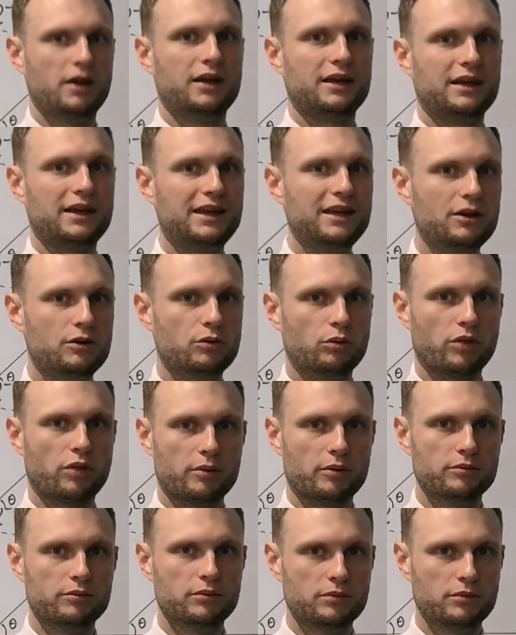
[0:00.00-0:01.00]
equal
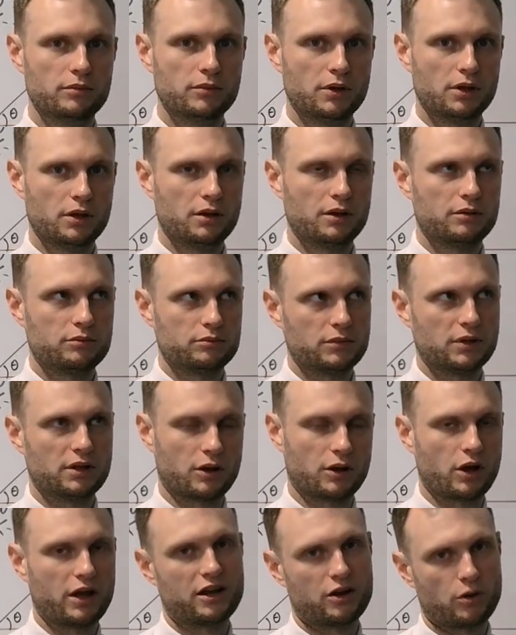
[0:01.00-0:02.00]
them,
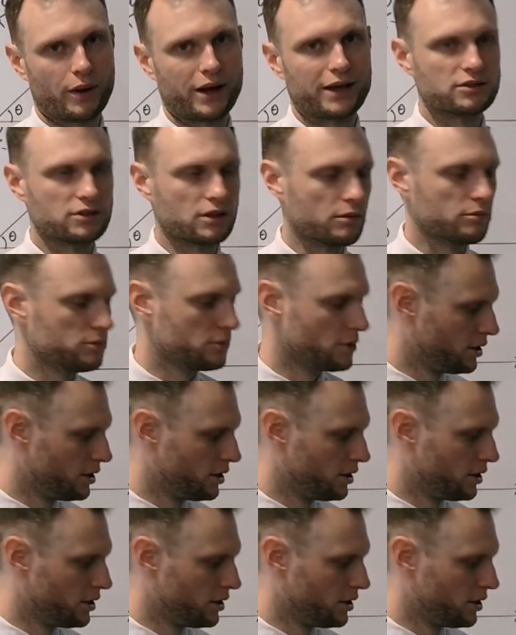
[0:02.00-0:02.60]
equate them,